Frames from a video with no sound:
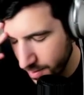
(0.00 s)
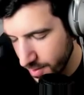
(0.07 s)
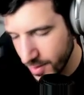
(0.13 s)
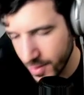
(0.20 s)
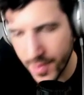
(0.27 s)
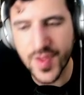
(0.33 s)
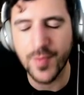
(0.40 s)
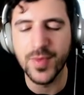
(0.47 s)

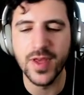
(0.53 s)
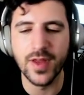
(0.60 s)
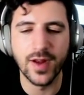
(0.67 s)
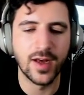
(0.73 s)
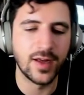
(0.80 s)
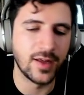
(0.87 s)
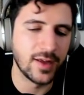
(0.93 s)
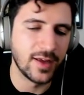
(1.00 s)

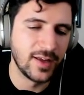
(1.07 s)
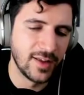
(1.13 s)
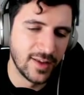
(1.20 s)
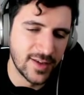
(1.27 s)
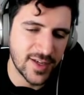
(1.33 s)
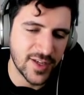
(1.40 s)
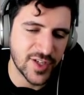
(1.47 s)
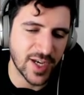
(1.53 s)
Samira
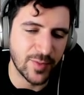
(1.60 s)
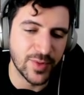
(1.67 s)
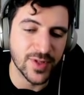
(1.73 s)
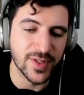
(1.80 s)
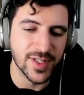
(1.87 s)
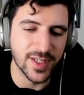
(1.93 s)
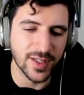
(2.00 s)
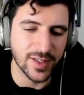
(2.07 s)

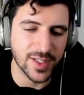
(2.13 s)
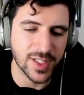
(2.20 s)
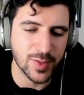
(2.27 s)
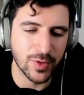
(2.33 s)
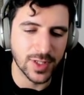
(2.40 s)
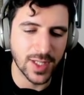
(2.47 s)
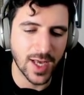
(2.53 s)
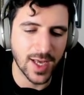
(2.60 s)
champion
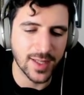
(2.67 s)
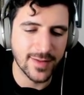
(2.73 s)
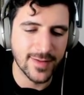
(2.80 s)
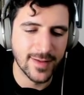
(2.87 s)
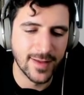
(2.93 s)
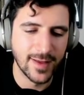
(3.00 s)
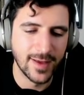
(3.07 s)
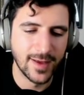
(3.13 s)
spotlight.
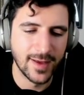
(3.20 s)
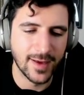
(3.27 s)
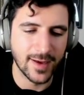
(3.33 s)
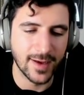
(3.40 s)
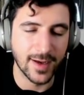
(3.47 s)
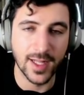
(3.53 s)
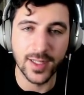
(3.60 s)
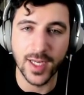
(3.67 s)

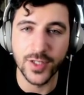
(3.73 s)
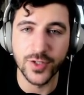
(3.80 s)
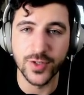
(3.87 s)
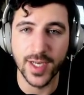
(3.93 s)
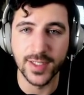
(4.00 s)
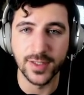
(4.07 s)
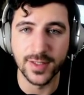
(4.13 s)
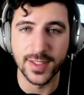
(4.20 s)
I'll catch you
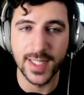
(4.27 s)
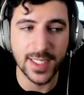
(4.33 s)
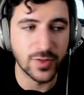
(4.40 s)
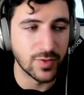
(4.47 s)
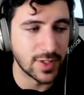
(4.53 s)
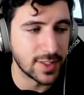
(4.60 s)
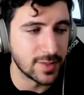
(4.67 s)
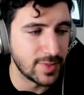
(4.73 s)
guys on the next
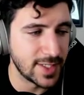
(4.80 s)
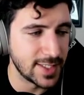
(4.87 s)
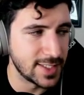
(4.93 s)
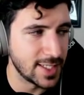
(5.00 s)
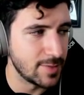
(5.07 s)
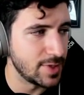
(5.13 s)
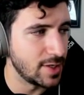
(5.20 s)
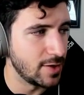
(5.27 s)
one. Please
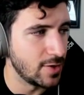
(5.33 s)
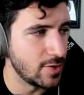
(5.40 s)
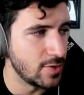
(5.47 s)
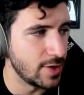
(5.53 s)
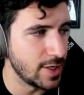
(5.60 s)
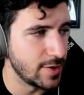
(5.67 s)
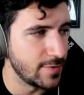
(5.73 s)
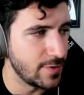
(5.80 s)
let me know
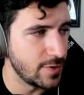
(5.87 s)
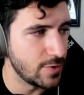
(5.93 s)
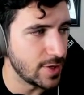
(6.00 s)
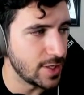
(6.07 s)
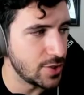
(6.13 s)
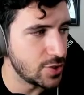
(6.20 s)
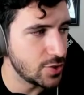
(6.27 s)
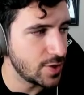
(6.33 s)
if you
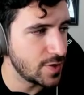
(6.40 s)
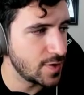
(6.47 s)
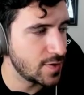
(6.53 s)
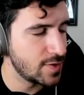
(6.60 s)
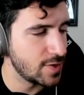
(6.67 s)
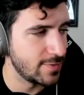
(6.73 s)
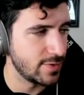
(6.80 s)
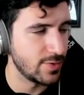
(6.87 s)
enjoyed
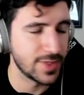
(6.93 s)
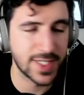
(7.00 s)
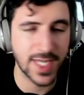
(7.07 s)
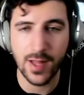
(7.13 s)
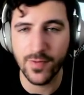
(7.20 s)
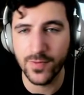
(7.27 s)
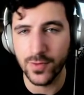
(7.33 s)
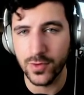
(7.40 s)
this, if it was
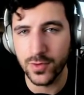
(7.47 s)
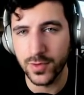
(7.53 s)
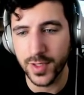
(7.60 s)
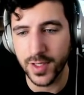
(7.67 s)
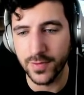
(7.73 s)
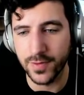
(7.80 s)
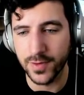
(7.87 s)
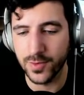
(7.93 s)
helpful,
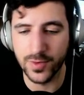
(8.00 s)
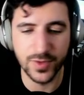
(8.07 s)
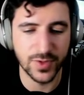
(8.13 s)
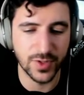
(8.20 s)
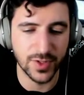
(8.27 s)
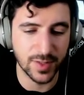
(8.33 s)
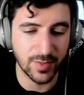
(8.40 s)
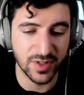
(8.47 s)
if it was
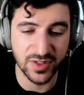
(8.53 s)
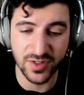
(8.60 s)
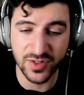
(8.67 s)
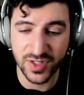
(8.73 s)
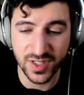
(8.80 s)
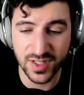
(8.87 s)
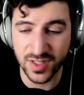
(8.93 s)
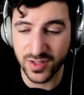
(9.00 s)
just a bunch of
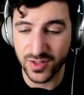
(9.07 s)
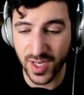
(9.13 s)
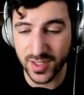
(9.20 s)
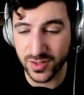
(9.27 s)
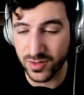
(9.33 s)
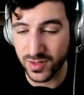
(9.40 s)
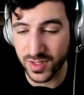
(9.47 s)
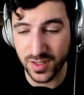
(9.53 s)
shit that you
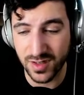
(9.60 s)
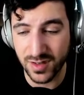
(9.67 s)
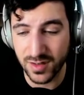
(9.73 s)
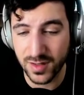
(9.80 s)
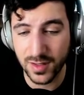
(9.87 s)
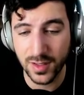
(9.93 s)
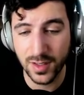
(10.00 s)
guys already heard.